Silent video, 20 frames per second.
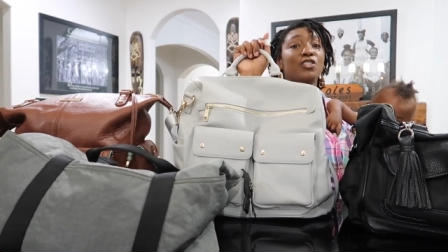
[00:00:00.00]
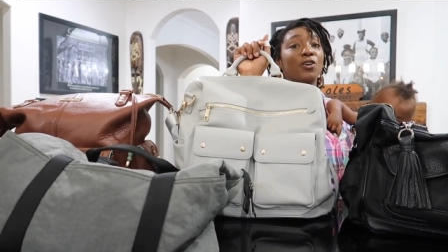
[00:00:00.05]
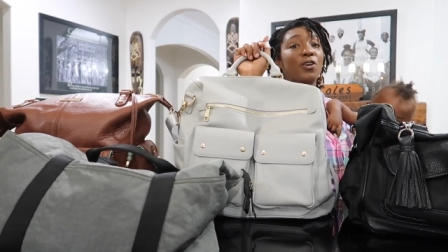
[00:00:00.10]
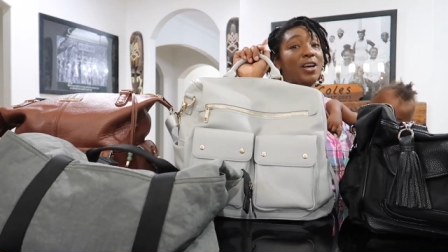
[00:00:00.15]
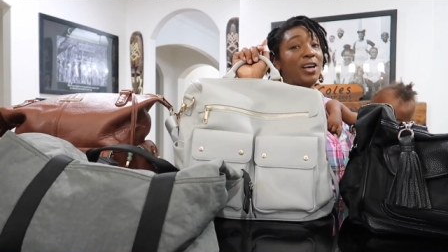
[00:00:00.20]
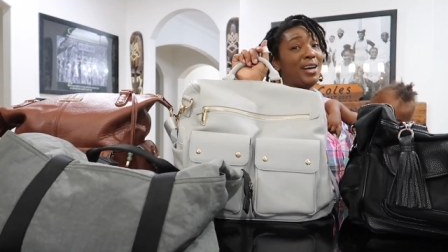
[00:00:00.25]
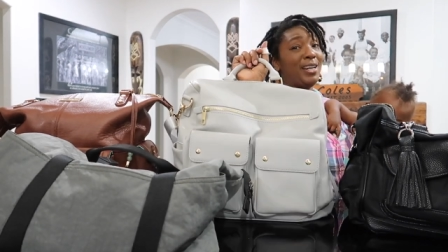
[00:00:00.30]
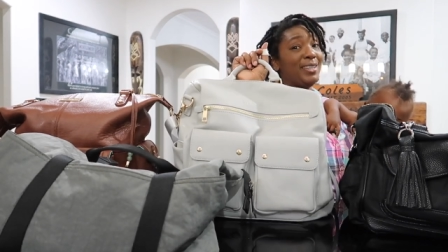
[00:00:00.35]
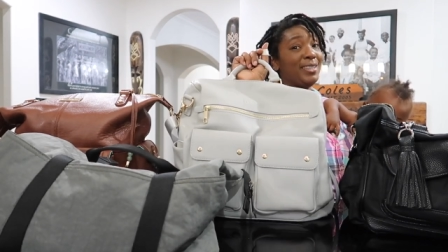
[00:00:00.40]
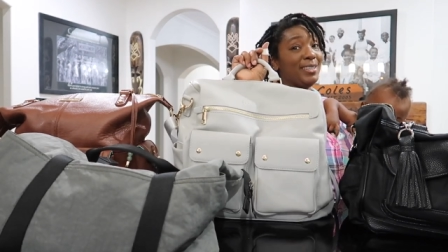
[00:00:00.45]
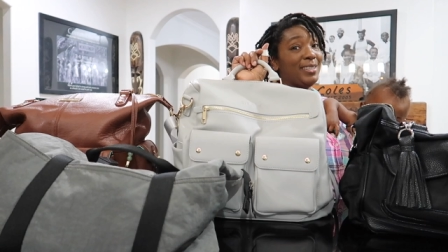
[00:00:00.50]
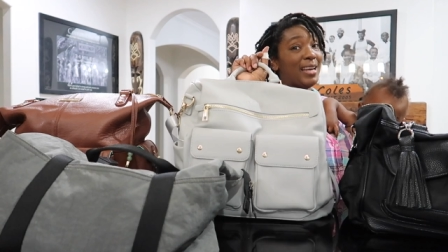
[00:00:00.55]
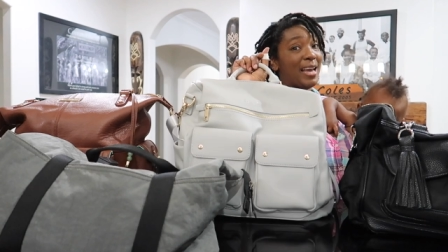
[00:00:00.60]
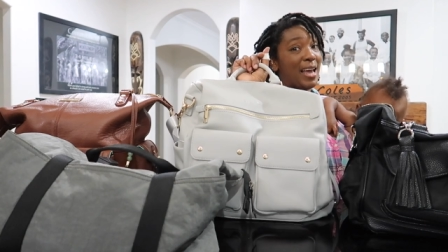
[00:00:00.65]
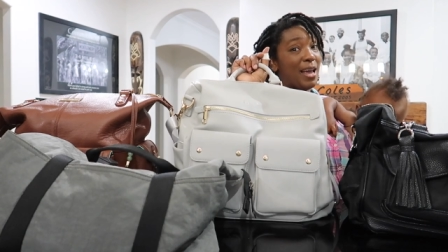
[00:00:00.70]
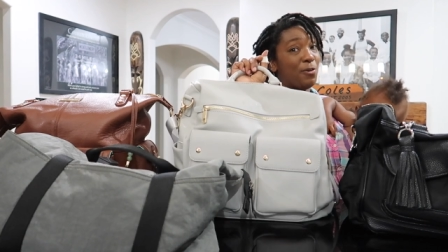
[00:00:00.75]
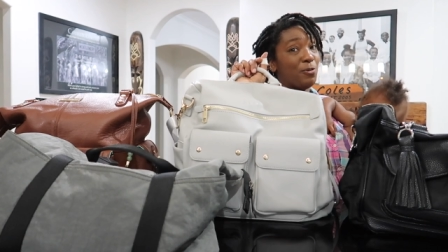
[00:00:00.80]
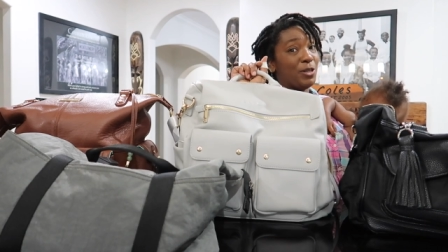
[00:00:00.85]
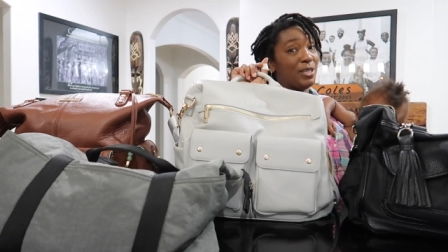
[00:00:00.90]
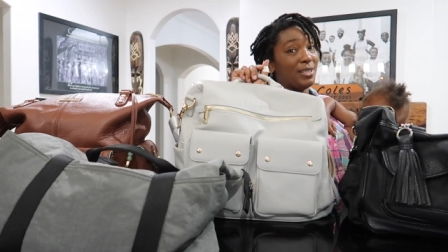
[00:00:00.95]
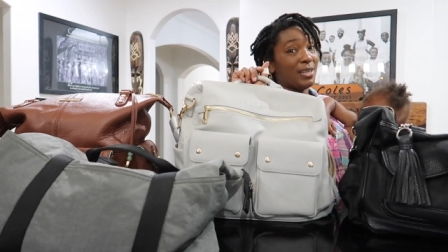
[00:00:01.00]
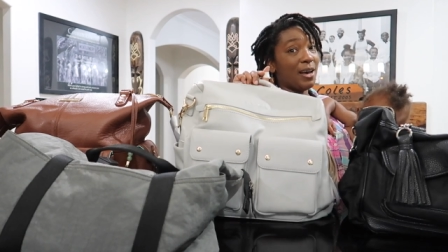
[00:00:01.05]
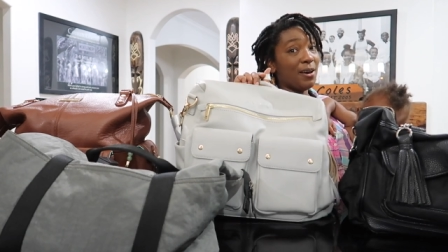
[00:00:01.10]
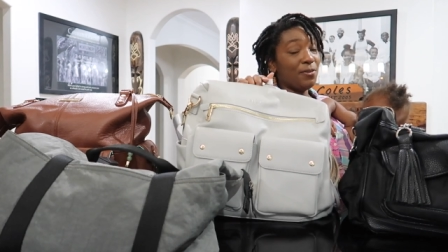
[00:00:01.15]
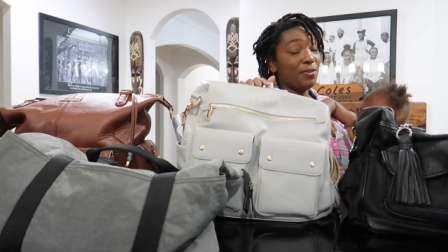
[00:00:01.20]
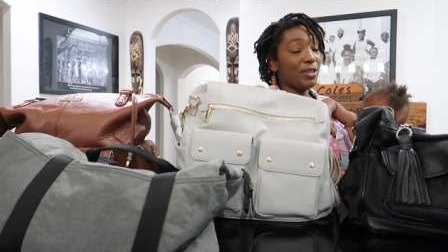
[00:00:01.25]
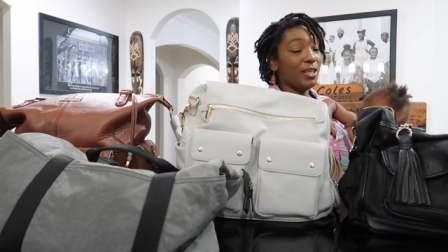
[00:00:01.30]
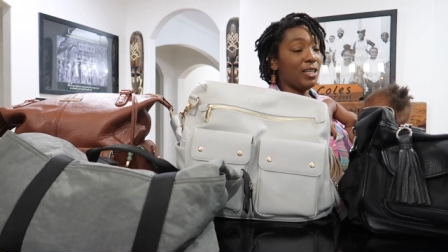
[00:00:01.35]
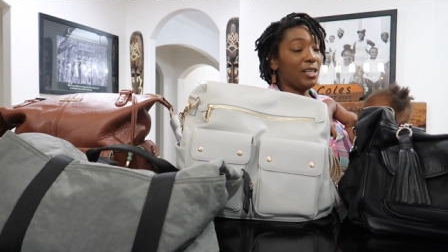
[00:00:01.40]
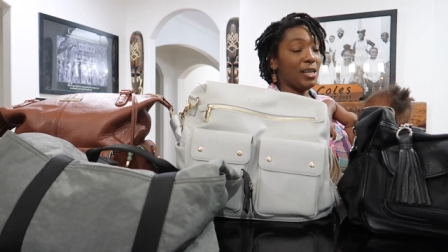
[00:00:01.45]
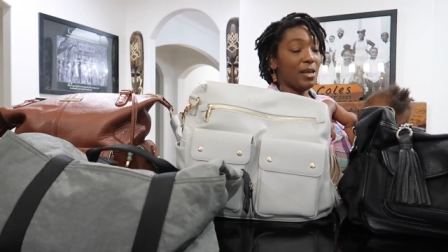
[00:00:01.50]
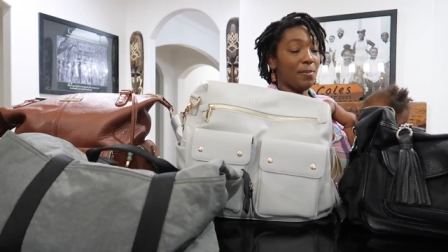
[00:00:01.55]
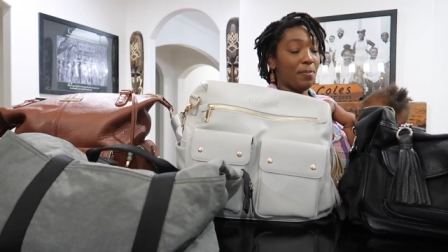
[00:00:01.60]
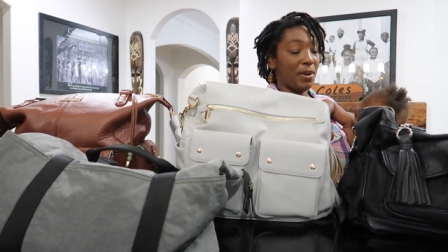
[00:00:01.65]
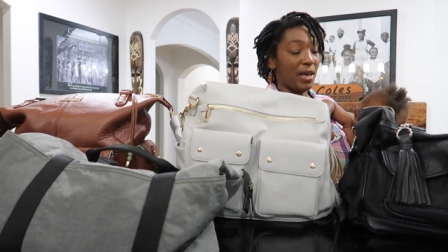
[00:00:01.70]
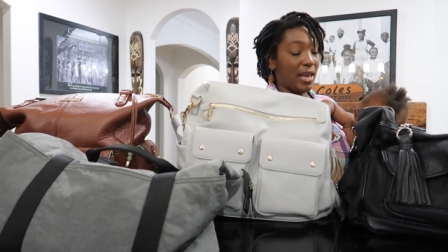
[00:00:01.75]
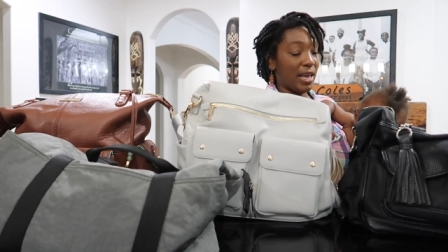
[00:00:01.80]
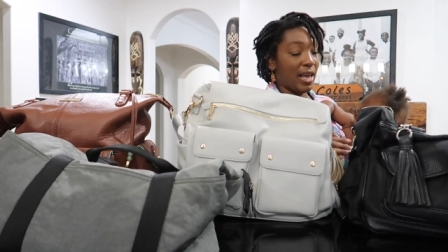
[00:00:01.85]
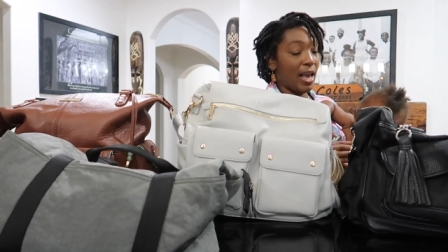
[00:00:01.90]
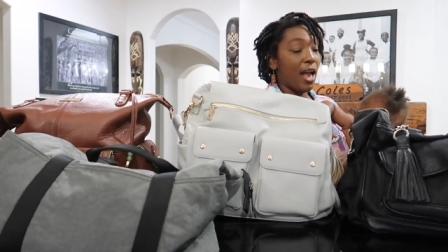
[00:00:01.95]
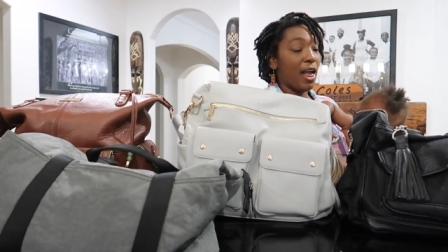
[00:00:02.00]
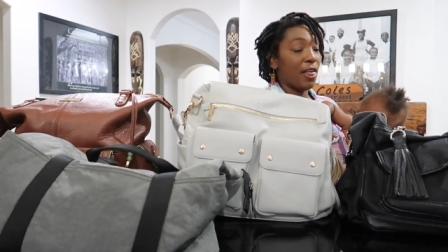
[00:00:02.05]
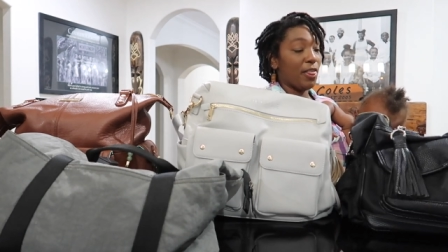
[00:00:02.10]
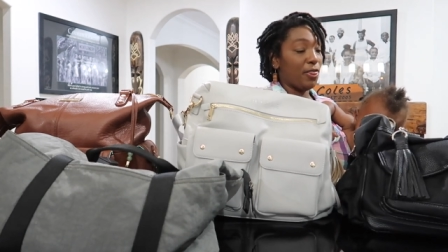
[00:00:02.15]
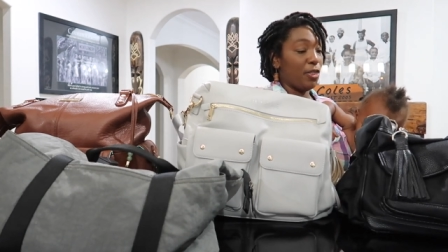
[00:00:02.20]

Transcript: So Ella Dane would definitely be